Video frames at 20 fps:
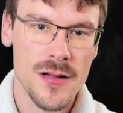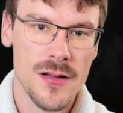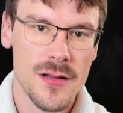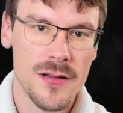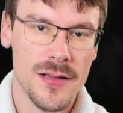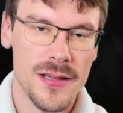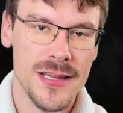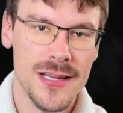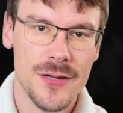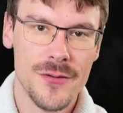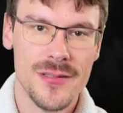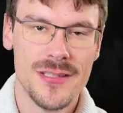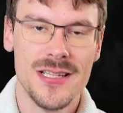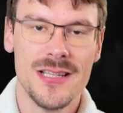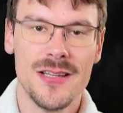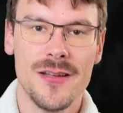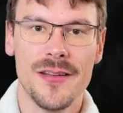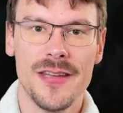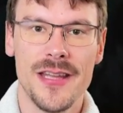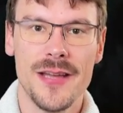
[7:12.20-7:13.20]
increasing
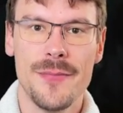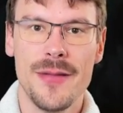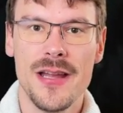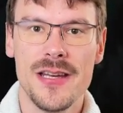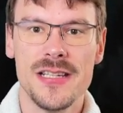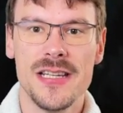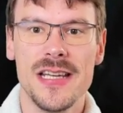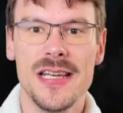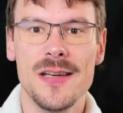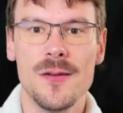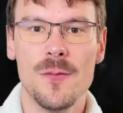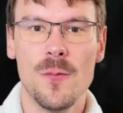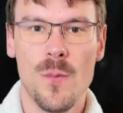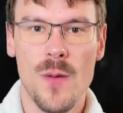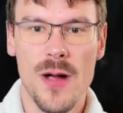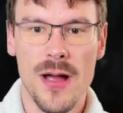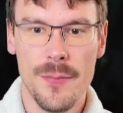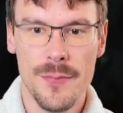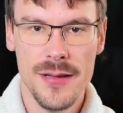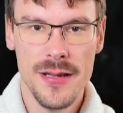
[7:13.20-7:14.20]
your damage in
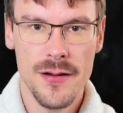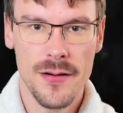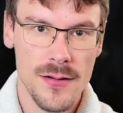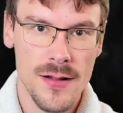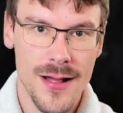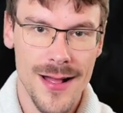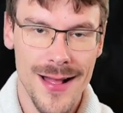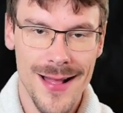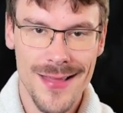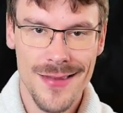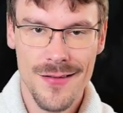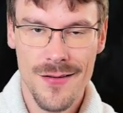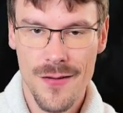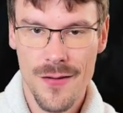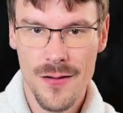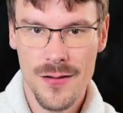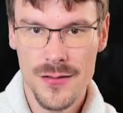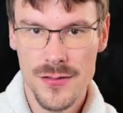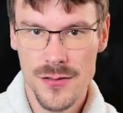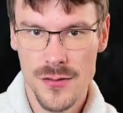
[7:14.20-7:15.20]
Werebeer, and
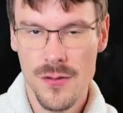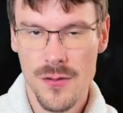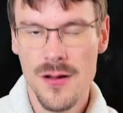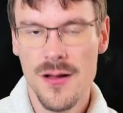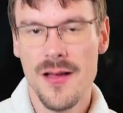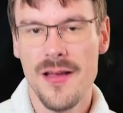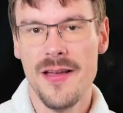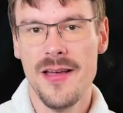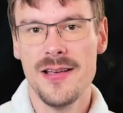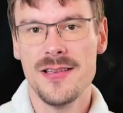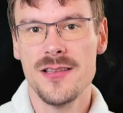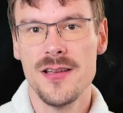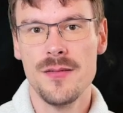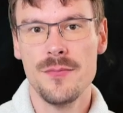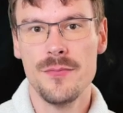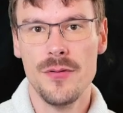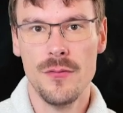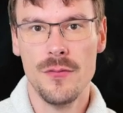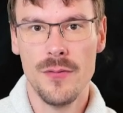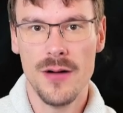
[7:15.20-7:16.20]
also
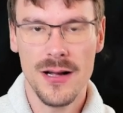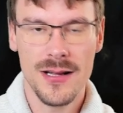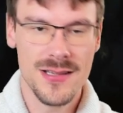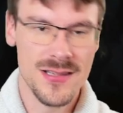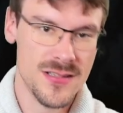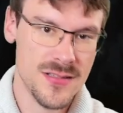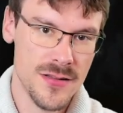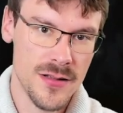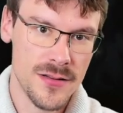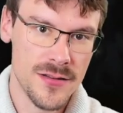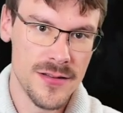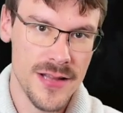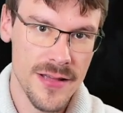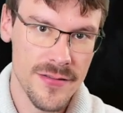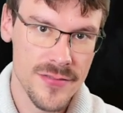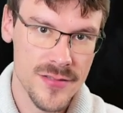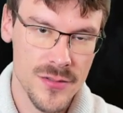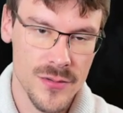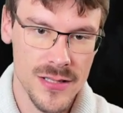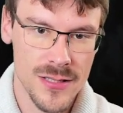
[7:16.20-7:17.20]
Earthen Bulwark is not
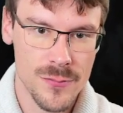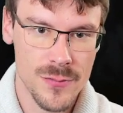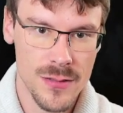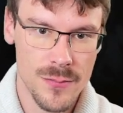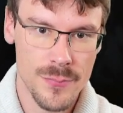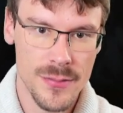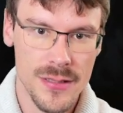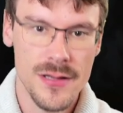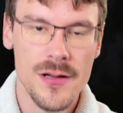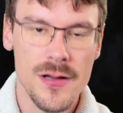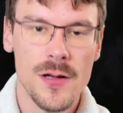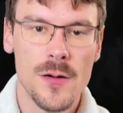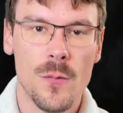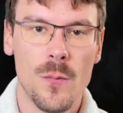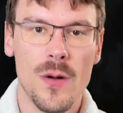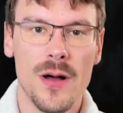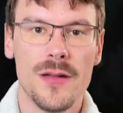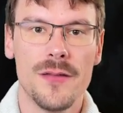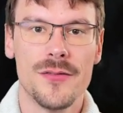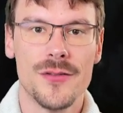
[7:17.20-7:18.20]
nerfed, so it will be
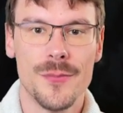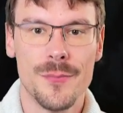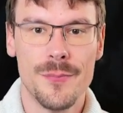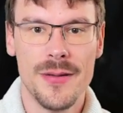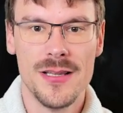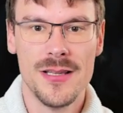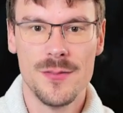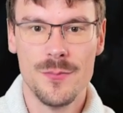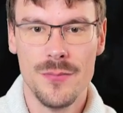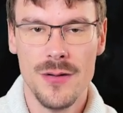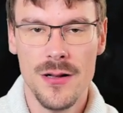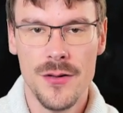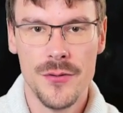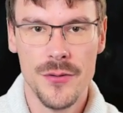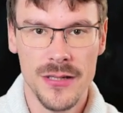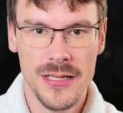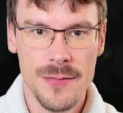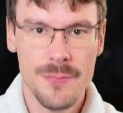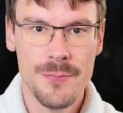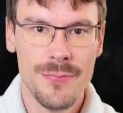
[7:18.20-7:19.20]
one of the best builds to
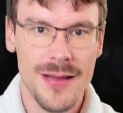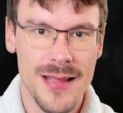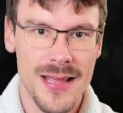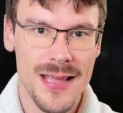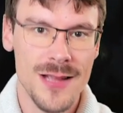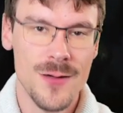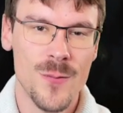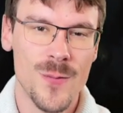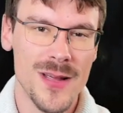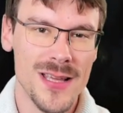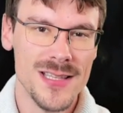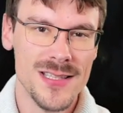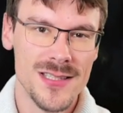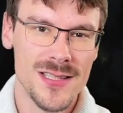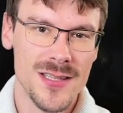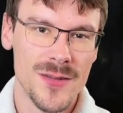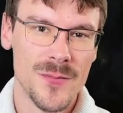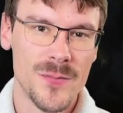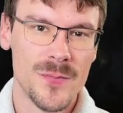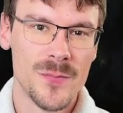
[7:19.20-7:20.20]
keep playing
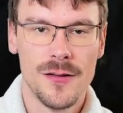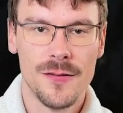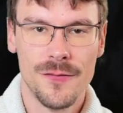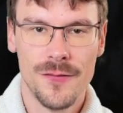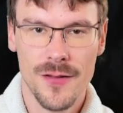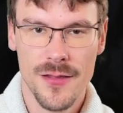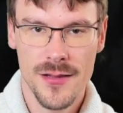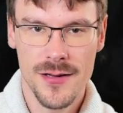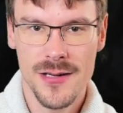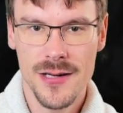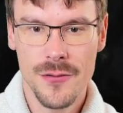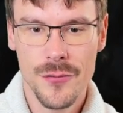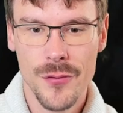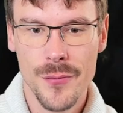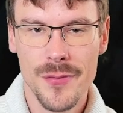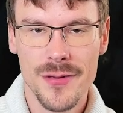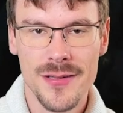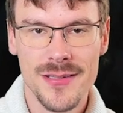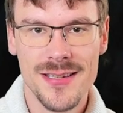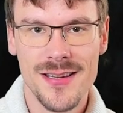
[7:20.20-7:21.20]
with. For the
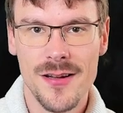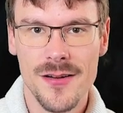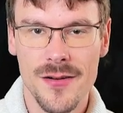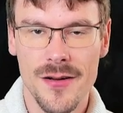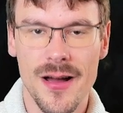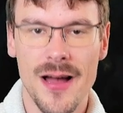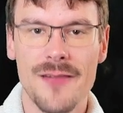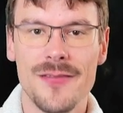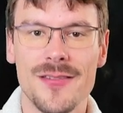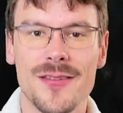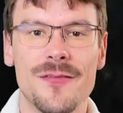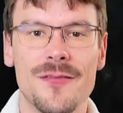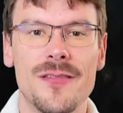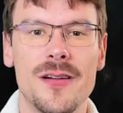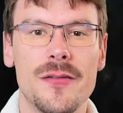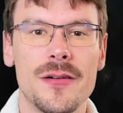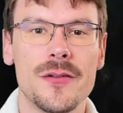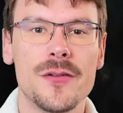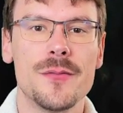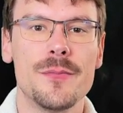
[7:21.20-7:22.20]
Necromancer, you have some
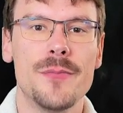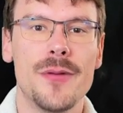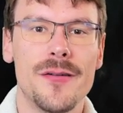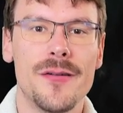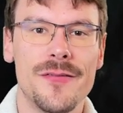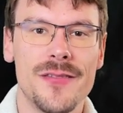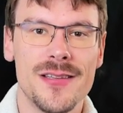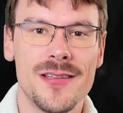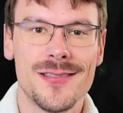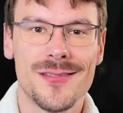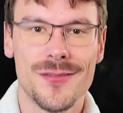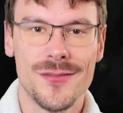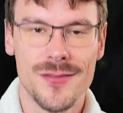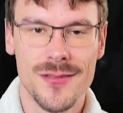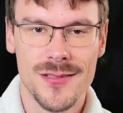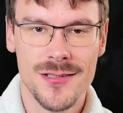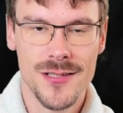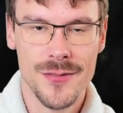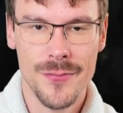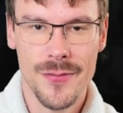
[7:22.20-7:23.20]
very good buffies to the
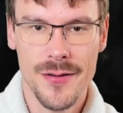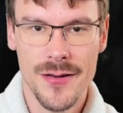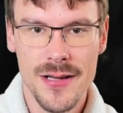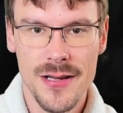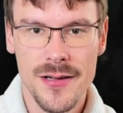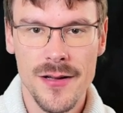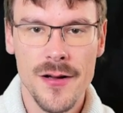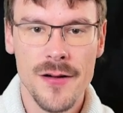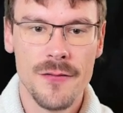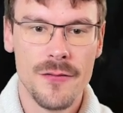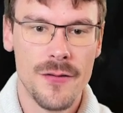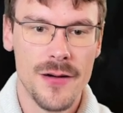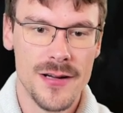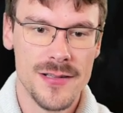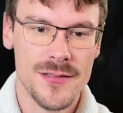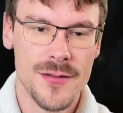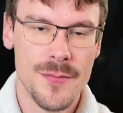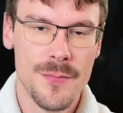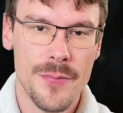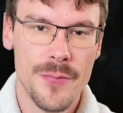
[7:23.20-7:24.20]
summoning. For
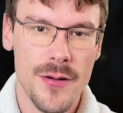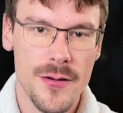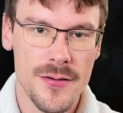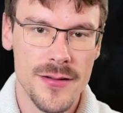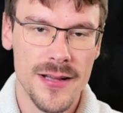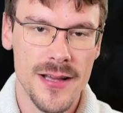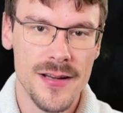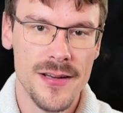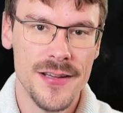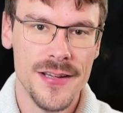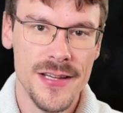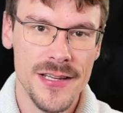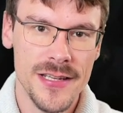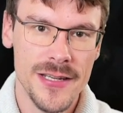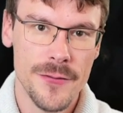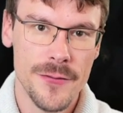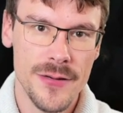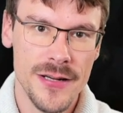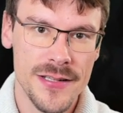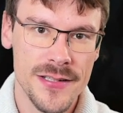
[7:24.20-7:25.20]
example, you can
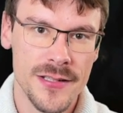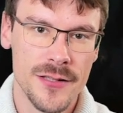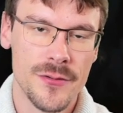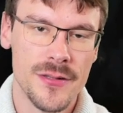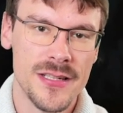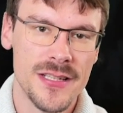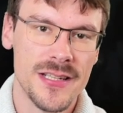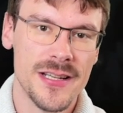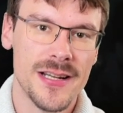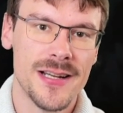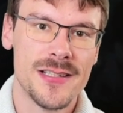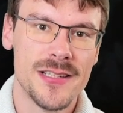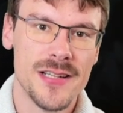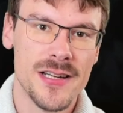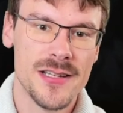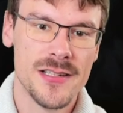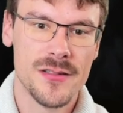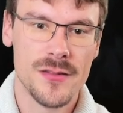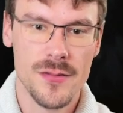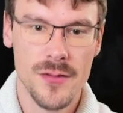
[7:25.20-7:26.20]
inherit critical
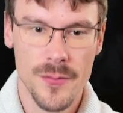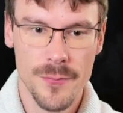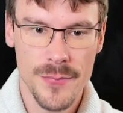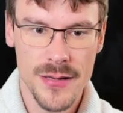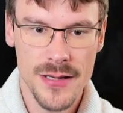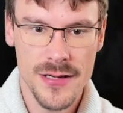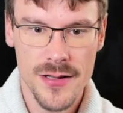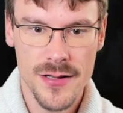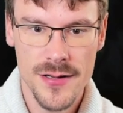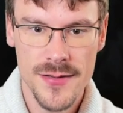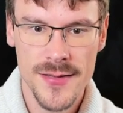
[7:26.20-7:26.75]
chance to your minions,